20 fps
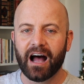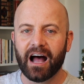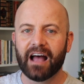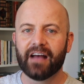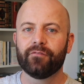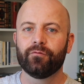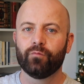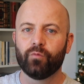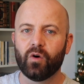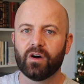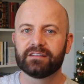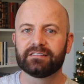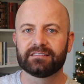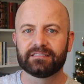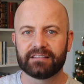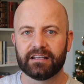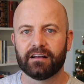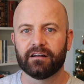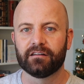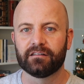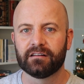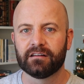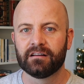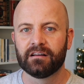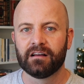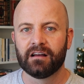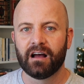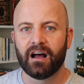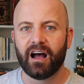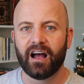I was scared.
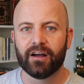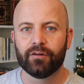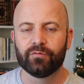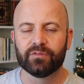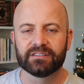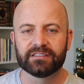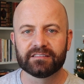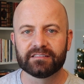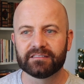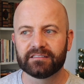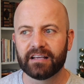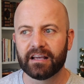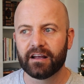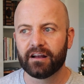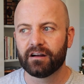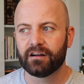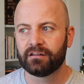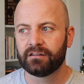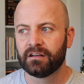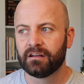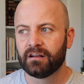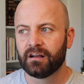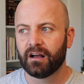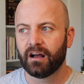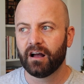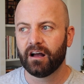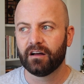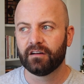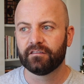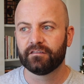I was scared
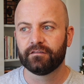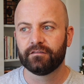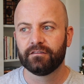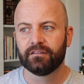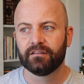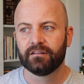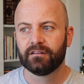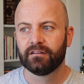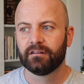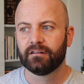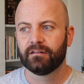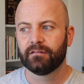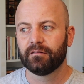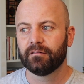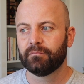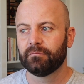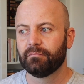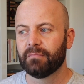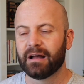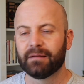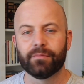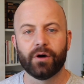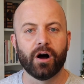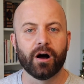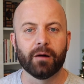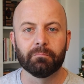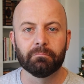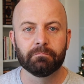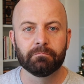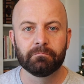of my
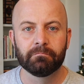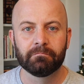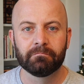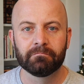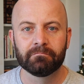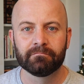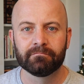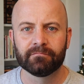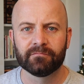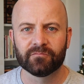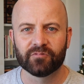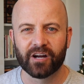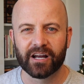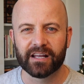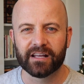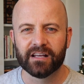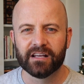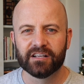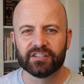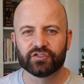mom, right?